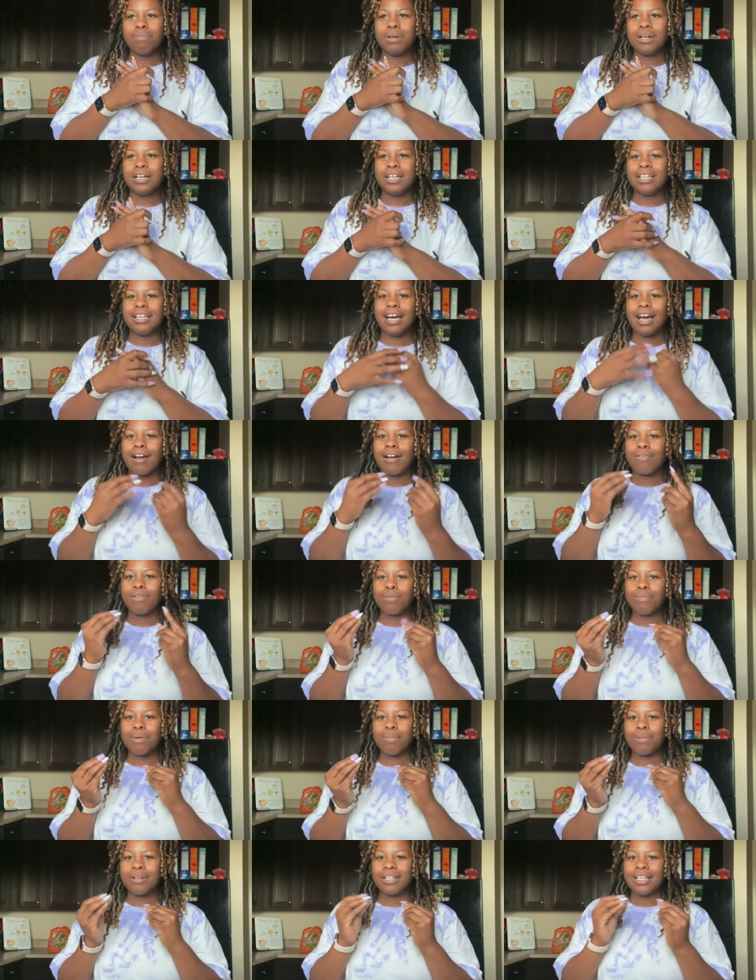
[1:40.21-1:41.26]
But I
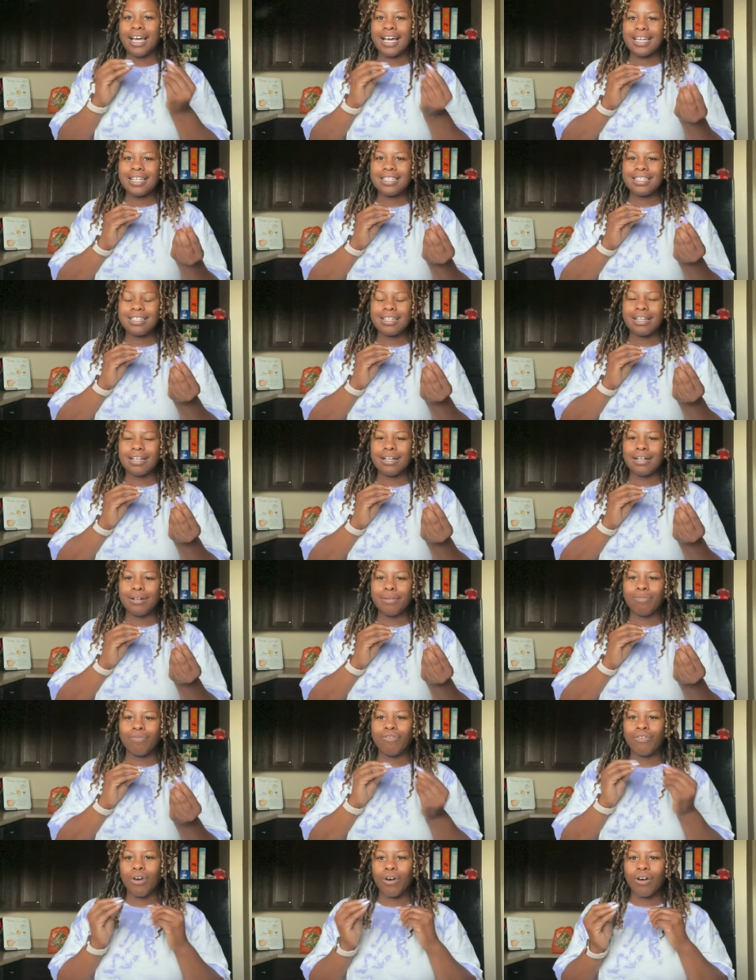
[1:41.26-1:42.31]
remember last
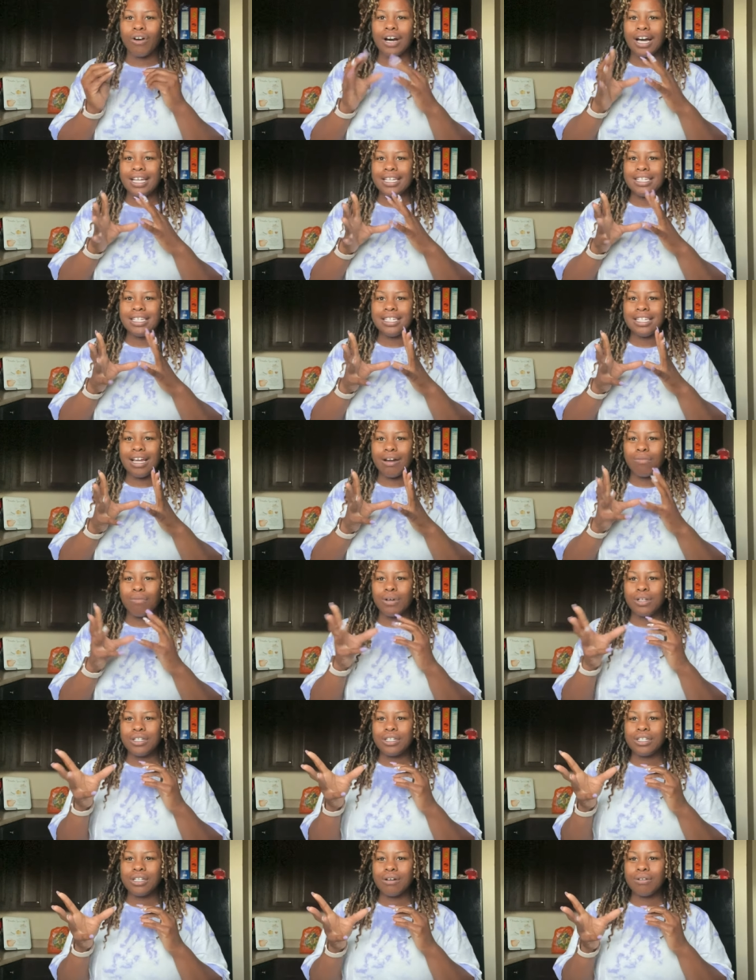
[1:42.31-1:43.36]
fall, I did that
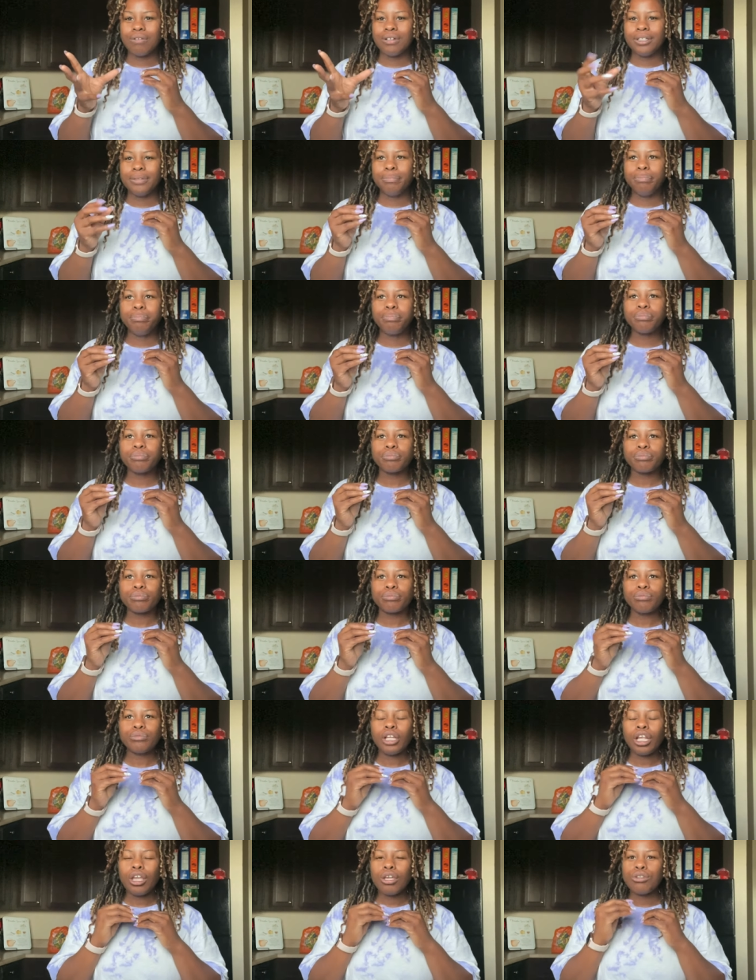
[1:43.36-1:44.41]
one sew-in.
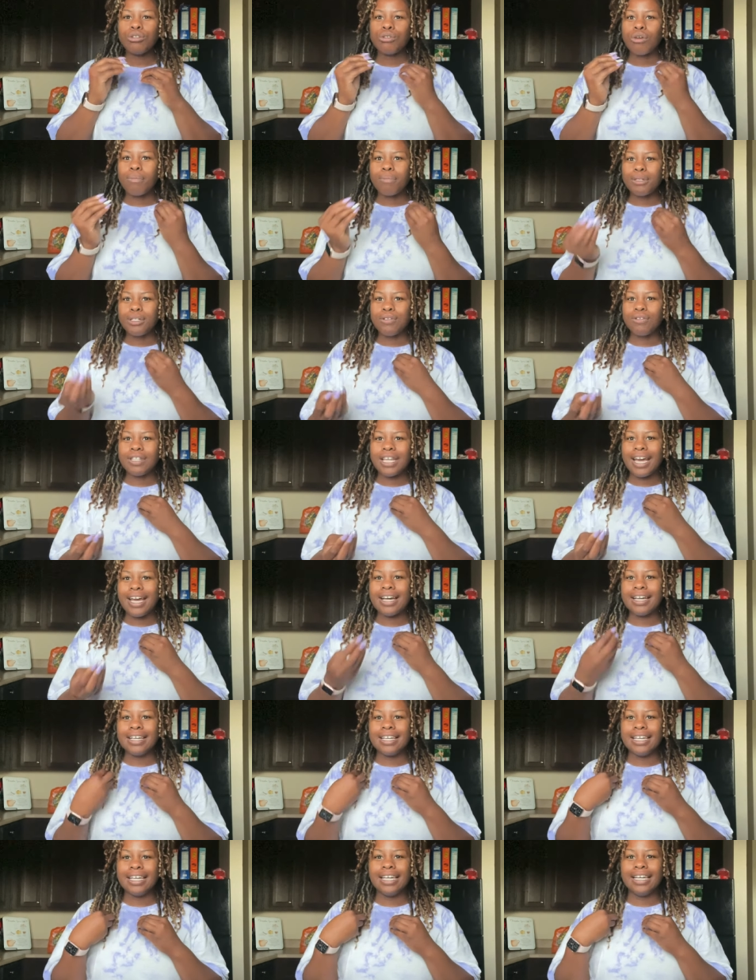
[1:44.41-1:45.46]
So I'm gonna do that
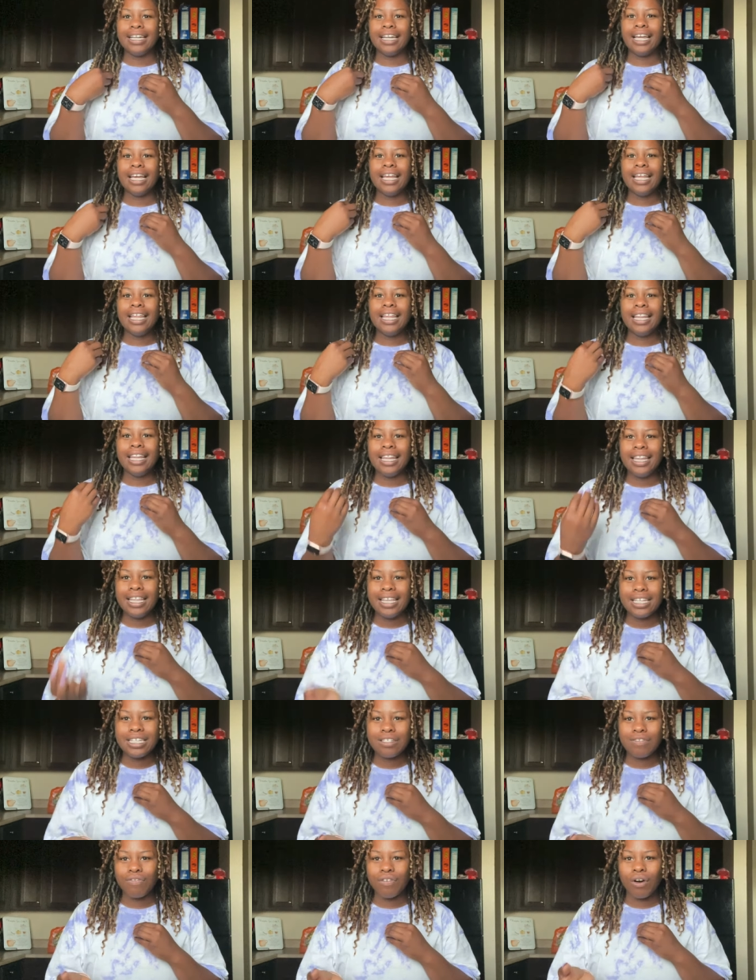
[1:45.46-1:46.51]
again
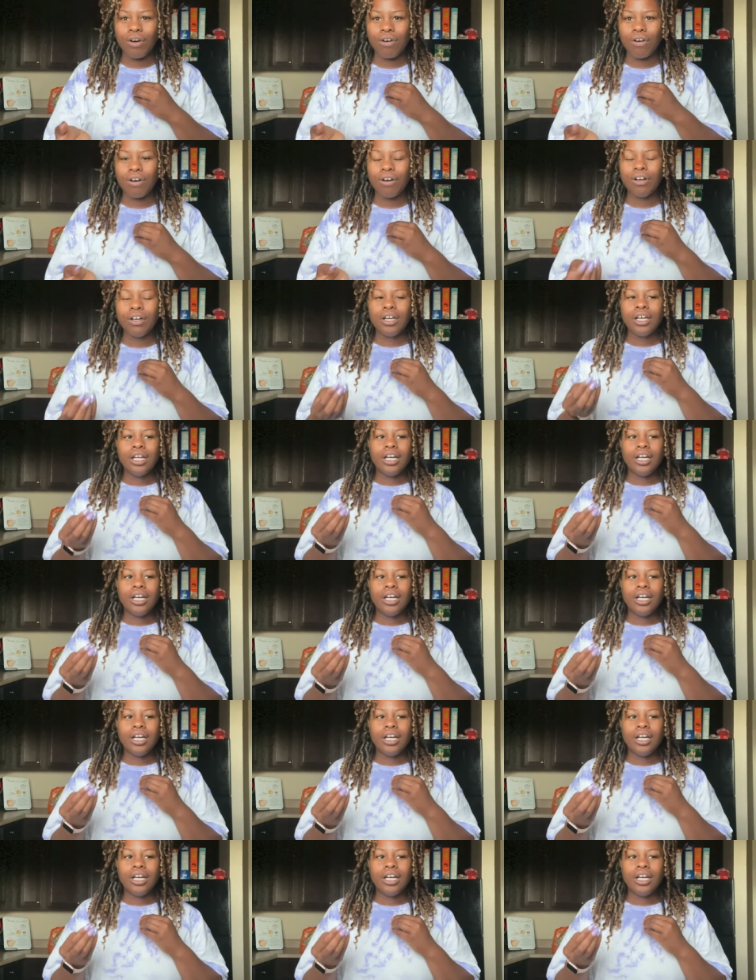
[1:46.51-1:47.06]
this fall.